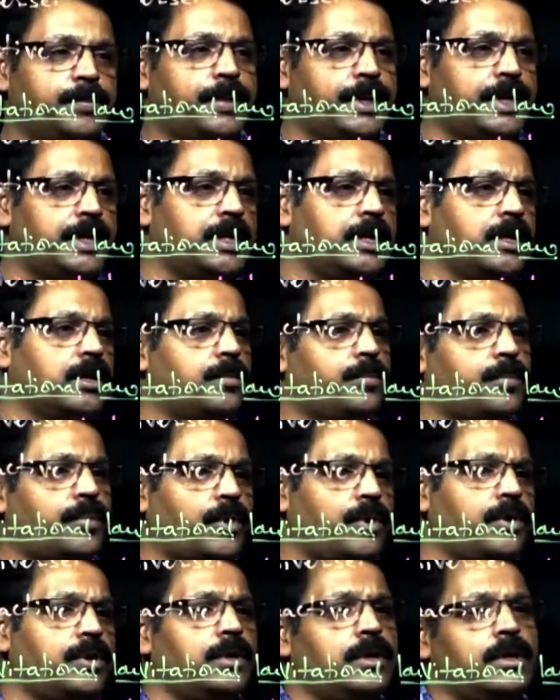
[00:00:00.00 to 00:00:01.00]
depending
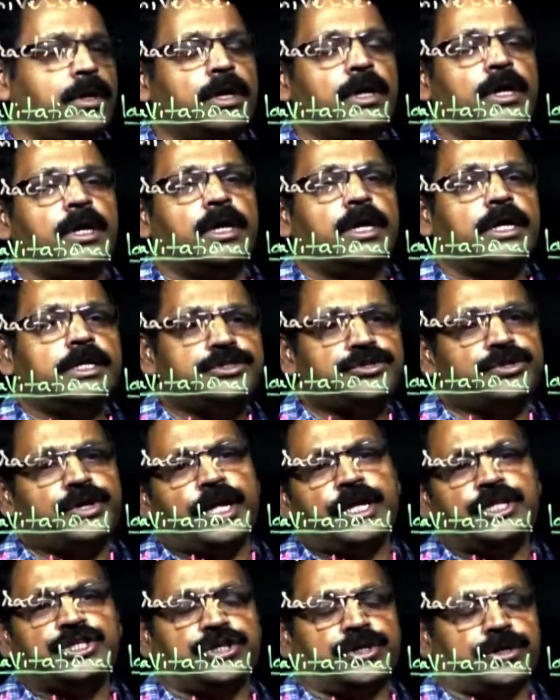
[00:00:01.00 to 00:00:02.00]
upon its
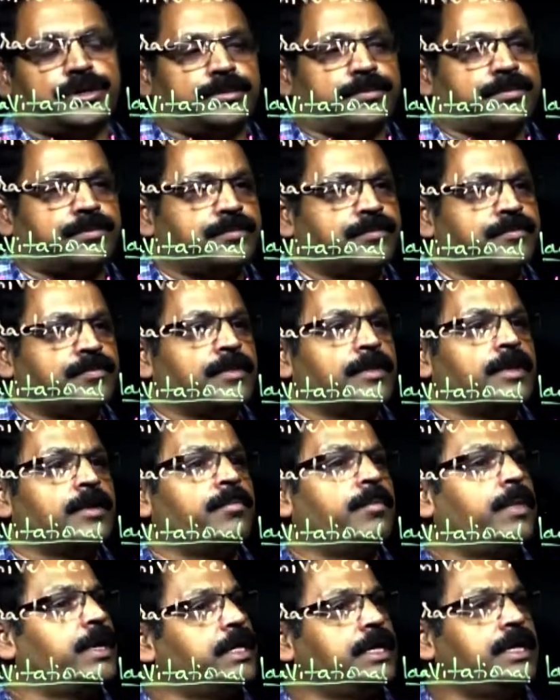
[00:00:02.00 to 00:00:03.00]
nature.
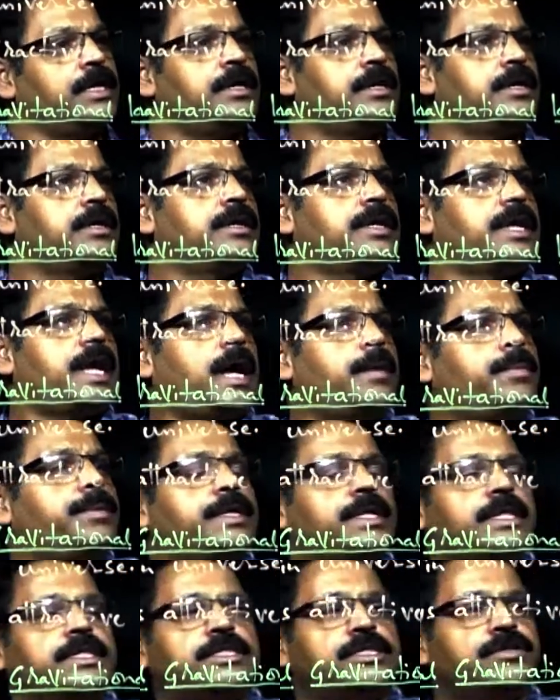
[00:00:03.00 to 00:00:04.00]
But here
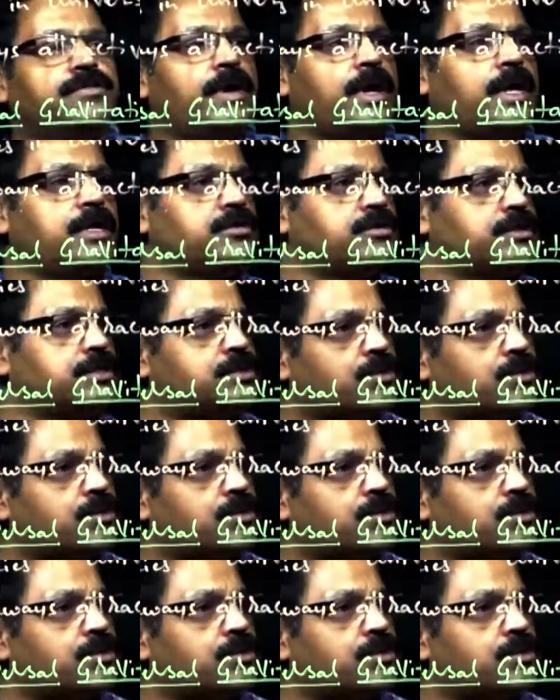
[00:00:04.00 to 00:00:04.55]
capital G value